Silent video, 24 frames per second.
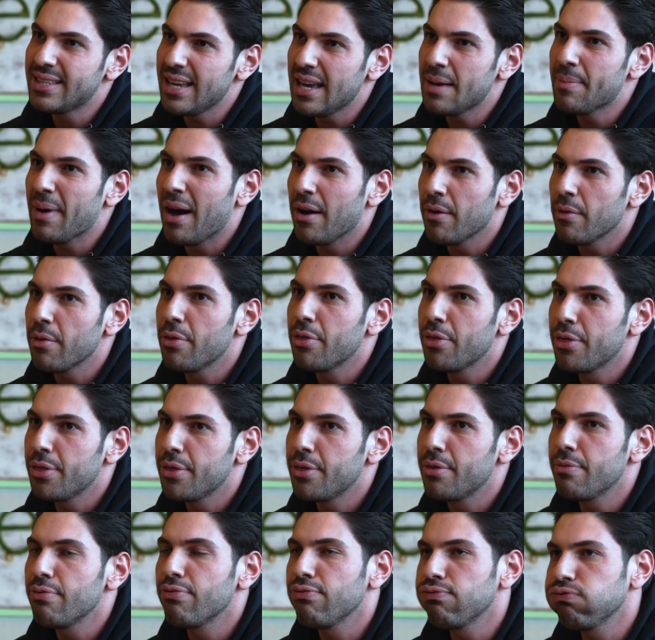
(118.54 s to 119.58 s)
say about
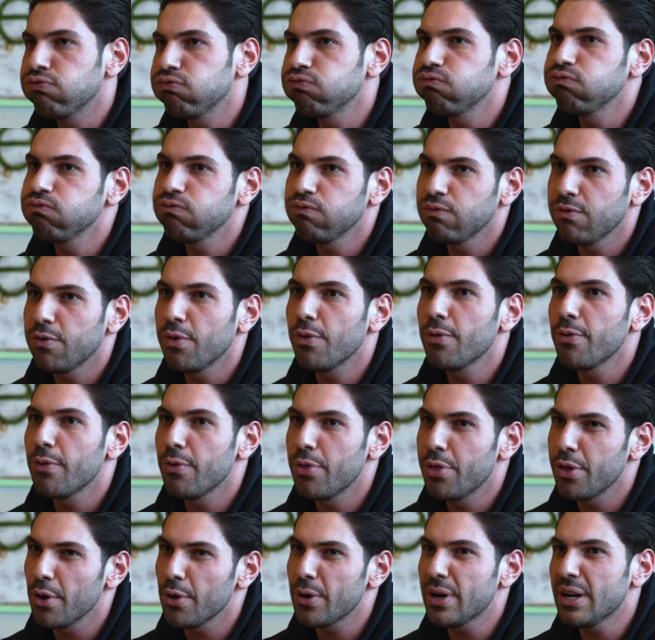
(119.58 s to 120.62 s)

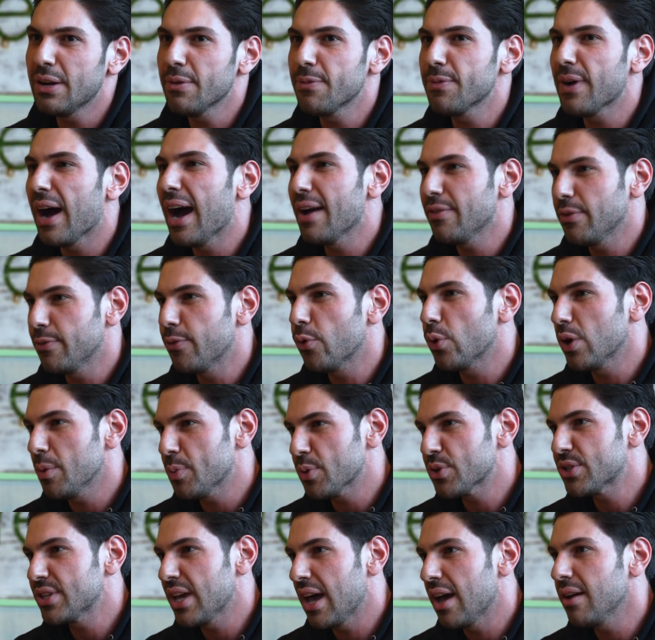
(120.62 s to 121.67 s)
35 to
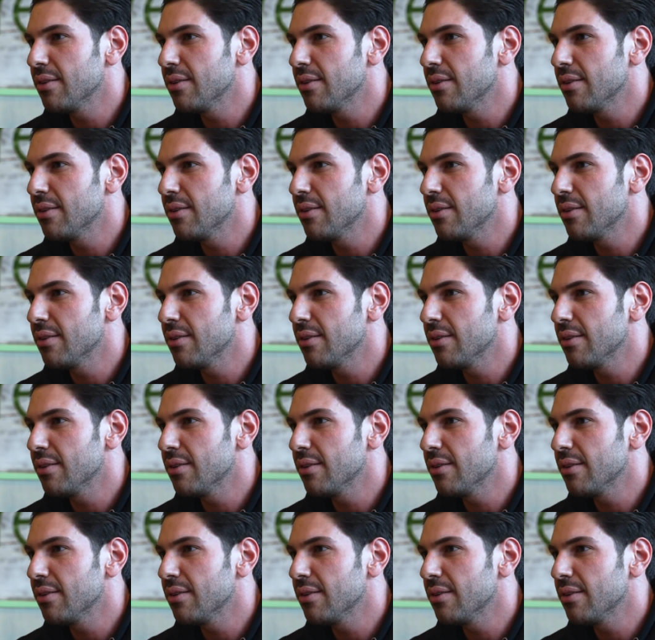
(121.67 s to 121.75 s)
40%.